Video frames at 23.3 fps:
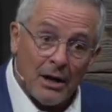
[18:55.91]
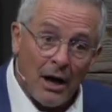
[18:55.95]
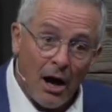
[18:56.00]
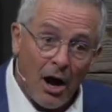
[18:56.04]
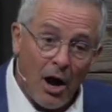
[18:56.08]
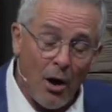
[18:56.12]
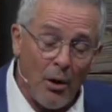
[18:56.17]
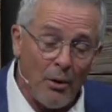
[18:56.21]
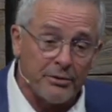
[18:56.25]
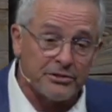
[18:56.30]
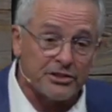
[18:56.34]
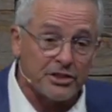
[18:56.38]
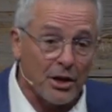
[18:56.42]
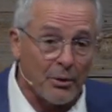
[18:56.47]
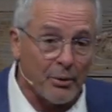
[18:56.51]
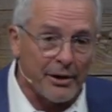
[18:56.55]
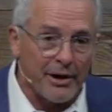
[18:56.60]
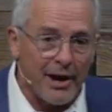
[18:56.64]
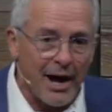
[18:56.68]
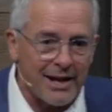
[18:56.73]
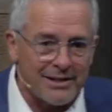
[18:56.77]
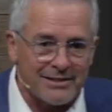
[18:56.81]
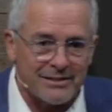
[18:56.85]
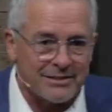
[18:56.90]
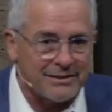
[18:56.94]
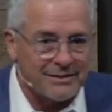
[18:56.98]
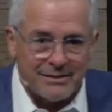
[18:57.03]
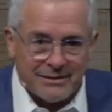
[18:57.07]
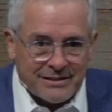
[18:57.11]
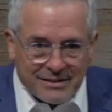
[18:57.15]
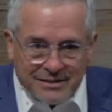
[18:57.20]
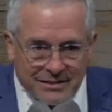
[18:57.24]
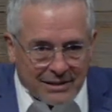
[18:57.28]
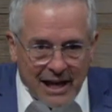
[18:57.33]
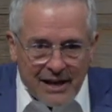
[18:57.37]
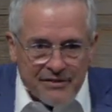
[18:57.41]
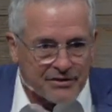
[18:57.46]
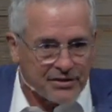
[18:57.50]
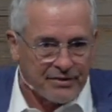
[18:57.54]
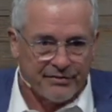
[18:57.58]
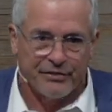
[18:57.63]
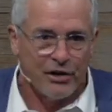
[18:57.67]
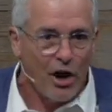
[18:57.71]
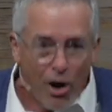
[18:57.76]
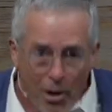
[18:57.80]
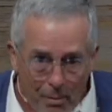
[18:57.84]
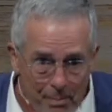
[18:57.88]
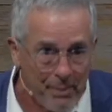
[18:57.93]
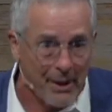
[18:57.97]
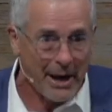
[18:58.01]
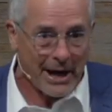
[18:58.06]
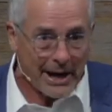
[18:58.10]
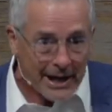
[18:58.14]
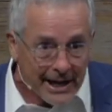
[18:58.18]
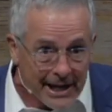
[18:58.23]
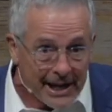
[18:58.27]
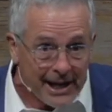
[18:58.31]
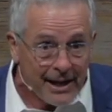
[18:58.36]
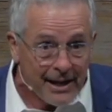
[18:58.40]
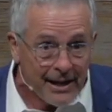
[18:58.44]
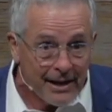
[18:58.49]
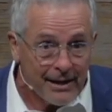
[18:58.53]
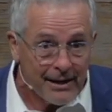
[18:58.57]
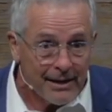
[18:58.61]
Oh, so we're not slaves of nobody.